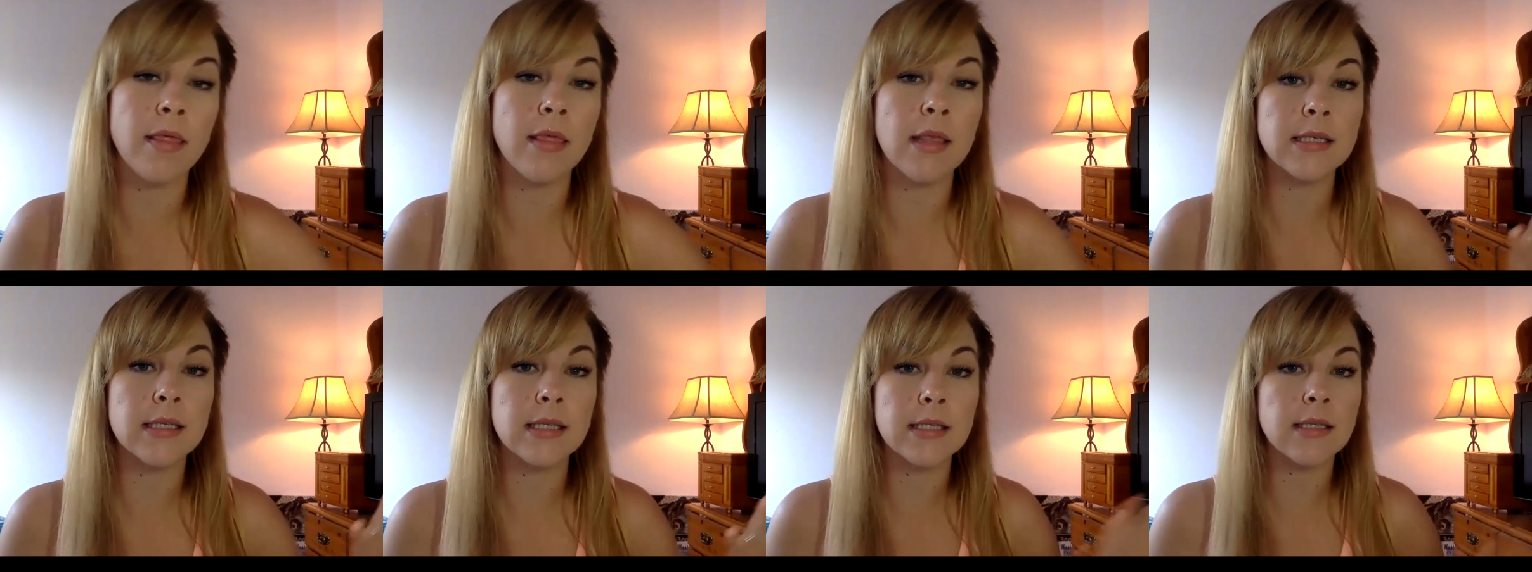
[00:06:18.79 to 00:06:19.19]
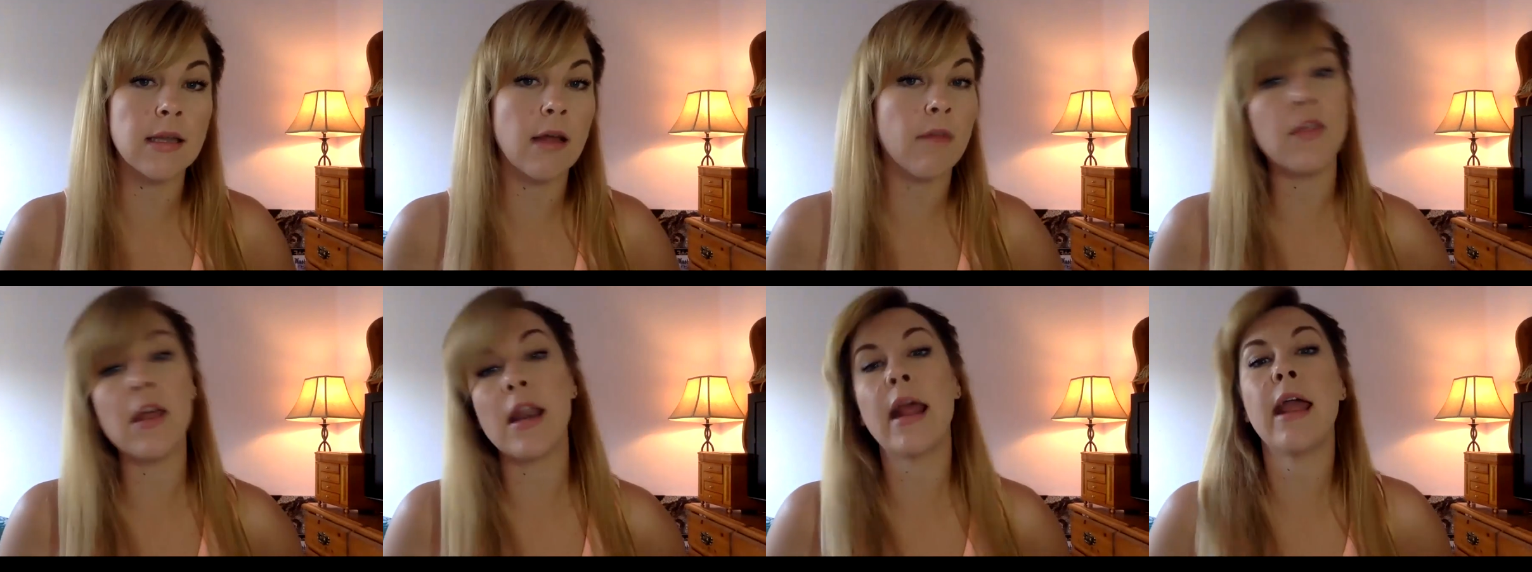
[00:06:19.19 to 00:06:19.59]
This is
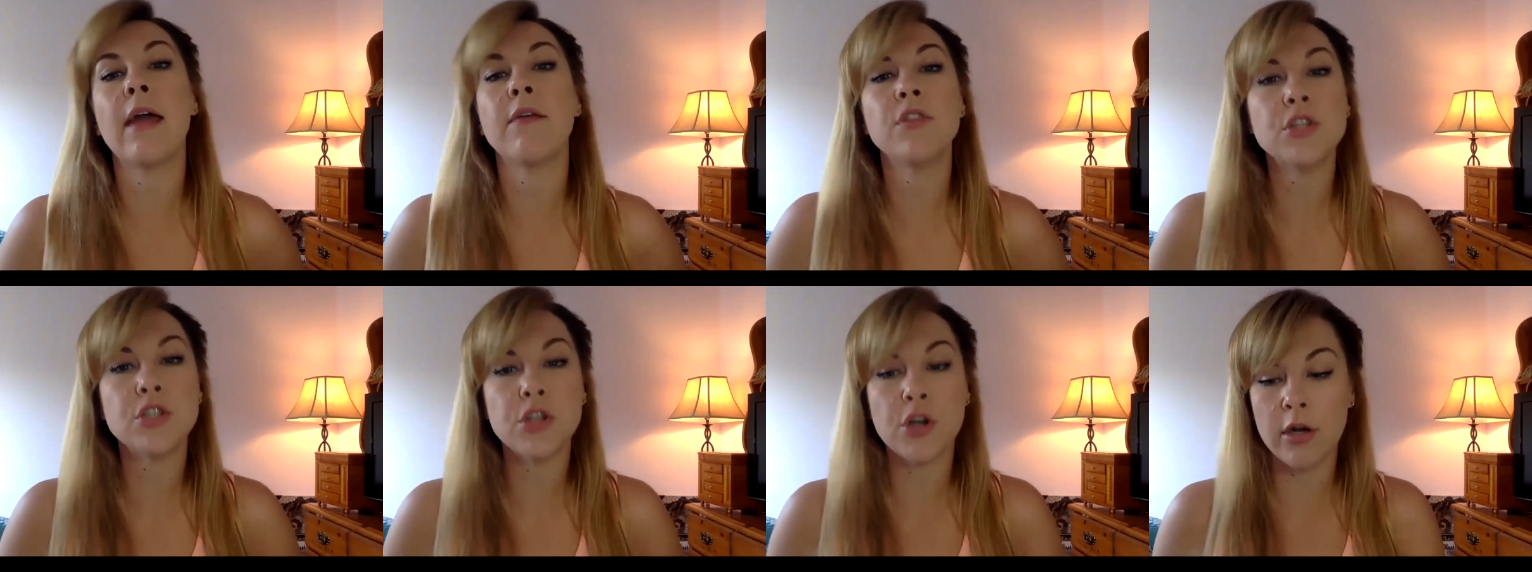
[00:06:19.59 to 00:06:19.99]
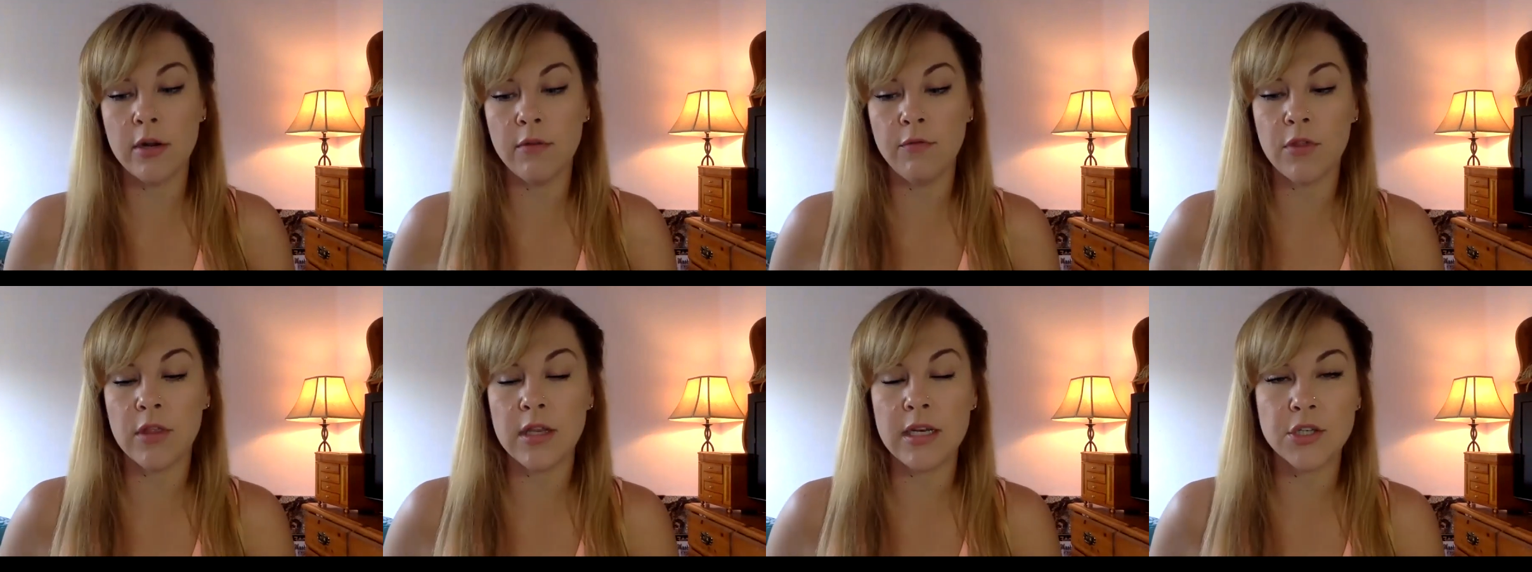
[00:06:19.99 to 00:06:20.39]
stuff that I have to turn
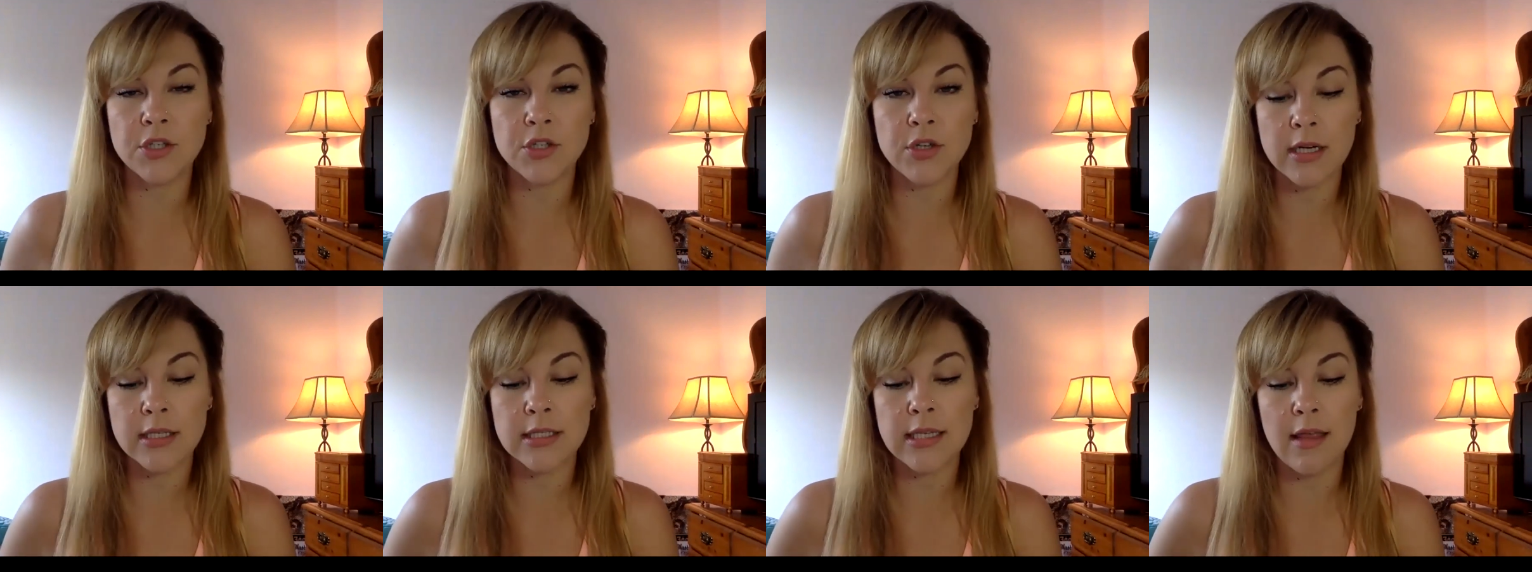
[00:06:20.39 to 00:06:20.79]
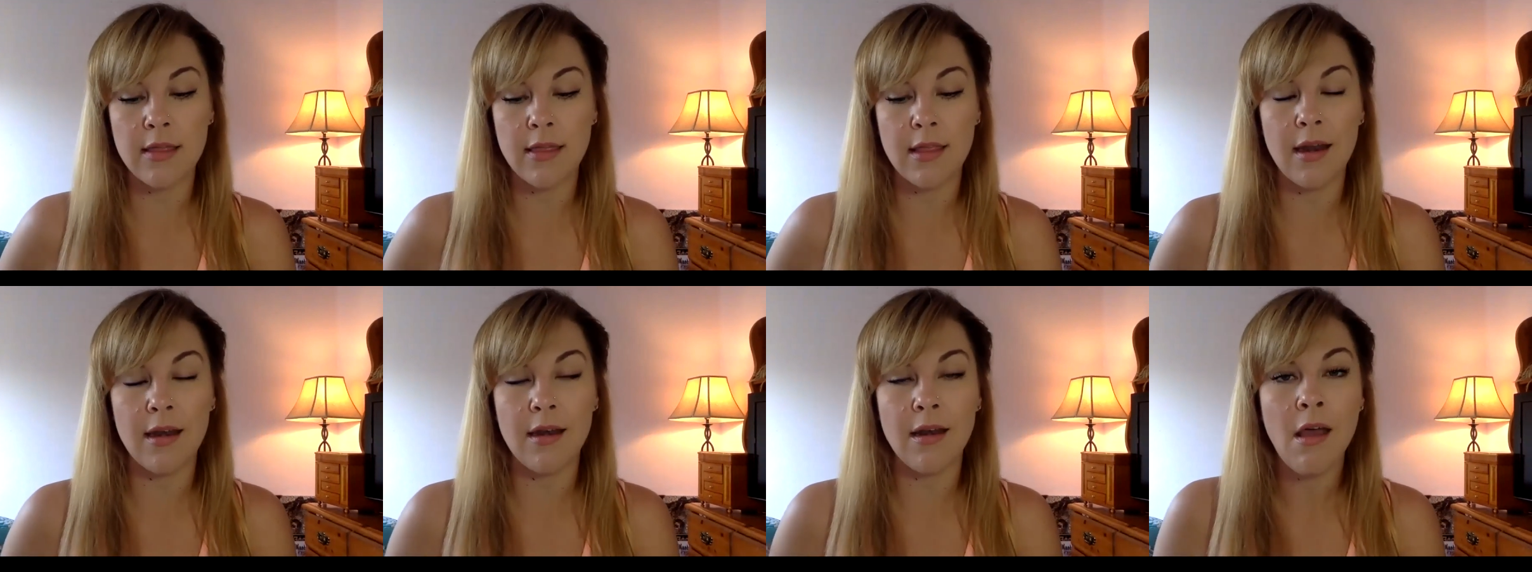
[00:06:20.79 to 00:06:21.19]
in for the district. And
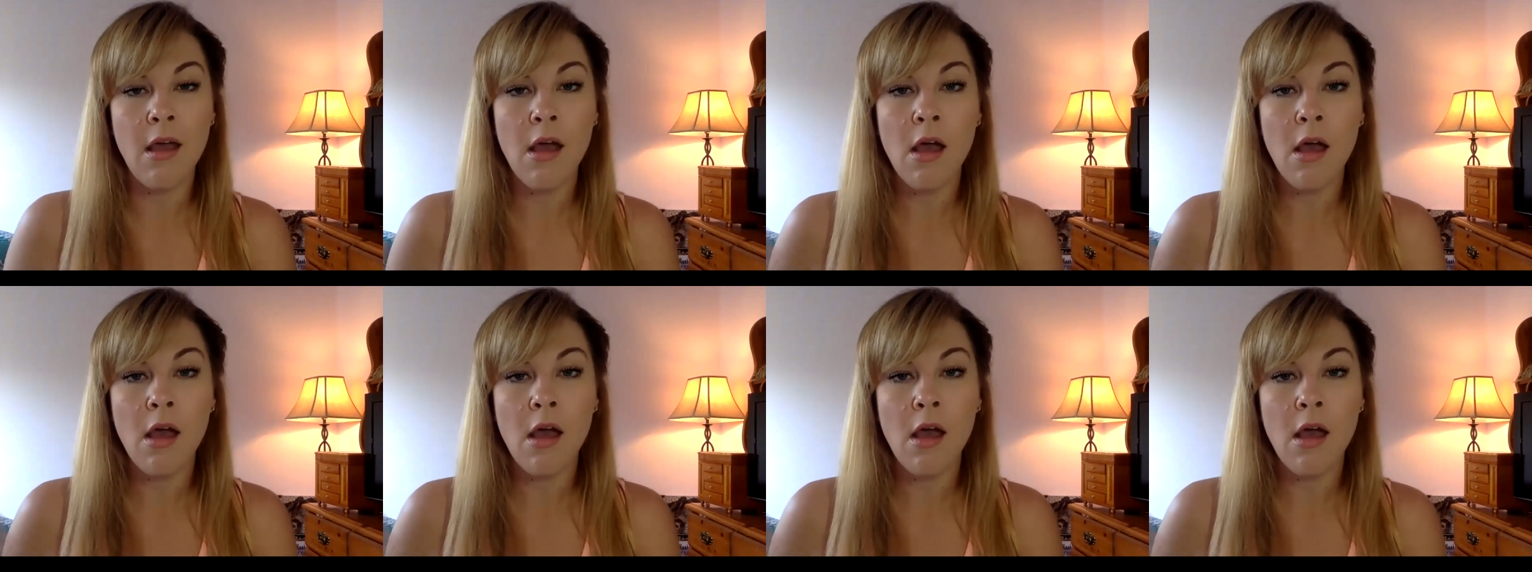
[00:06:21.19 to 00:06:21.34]
then